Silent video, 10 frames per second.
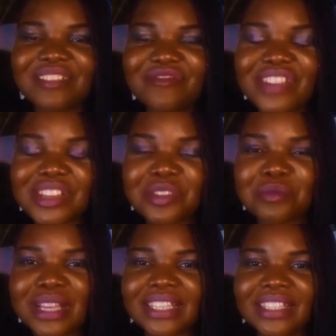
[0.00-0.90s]
value
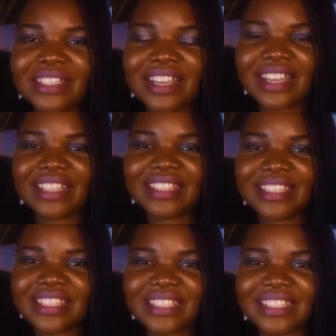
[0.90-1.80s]
my
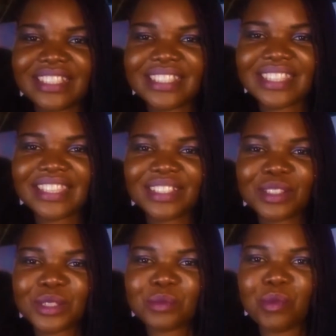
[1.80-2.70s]
artistic
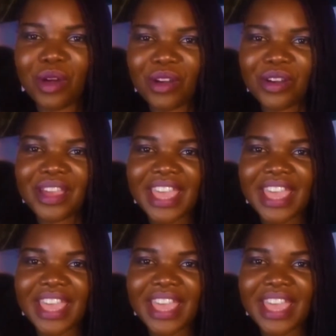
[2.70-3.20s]
skills more,